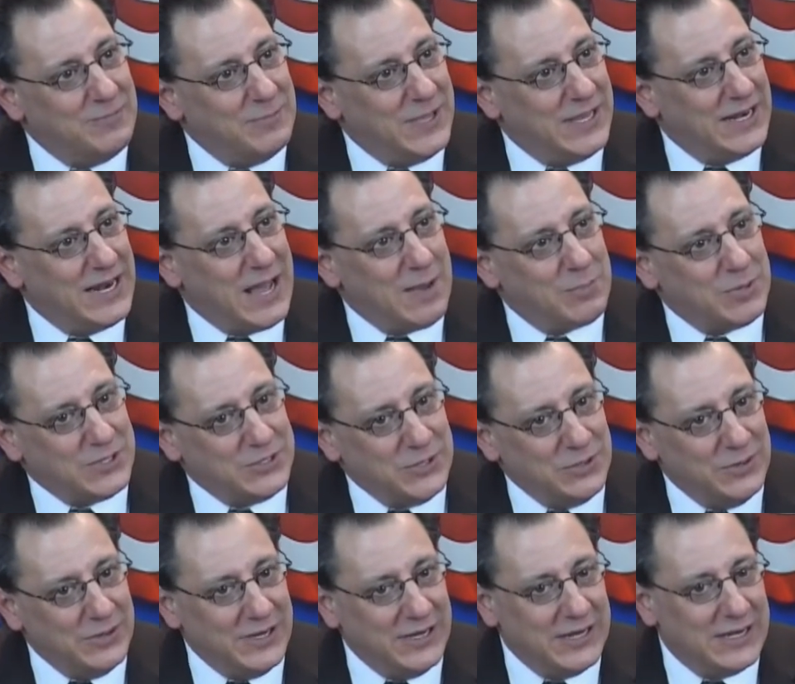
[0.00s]
It gave me an
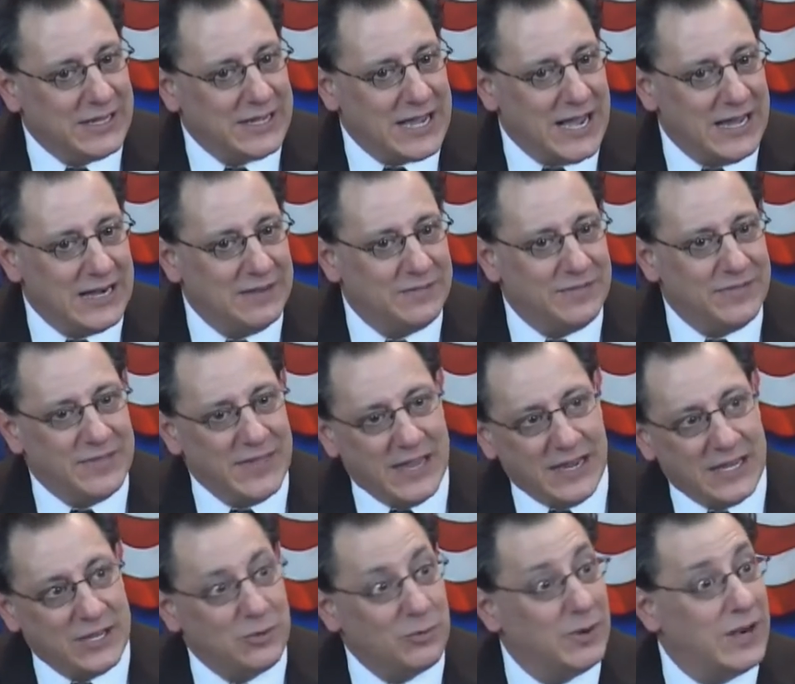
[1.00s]
opportunity to
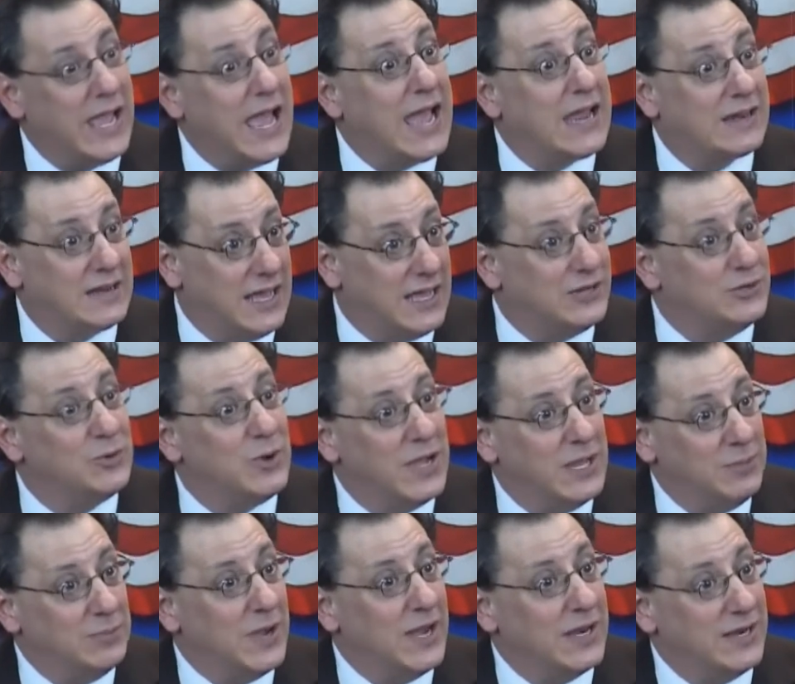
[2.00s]
kind of think and react
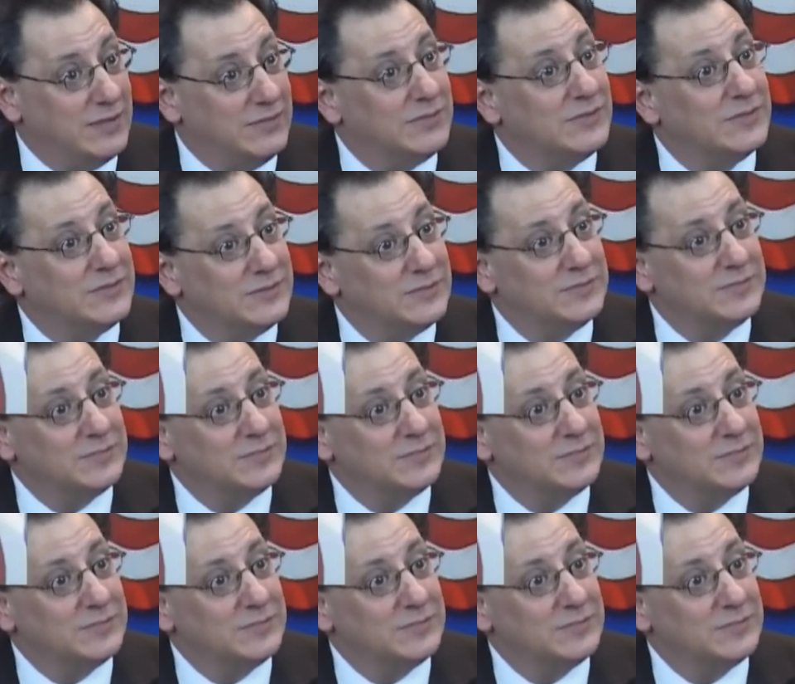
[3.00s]
like Twain might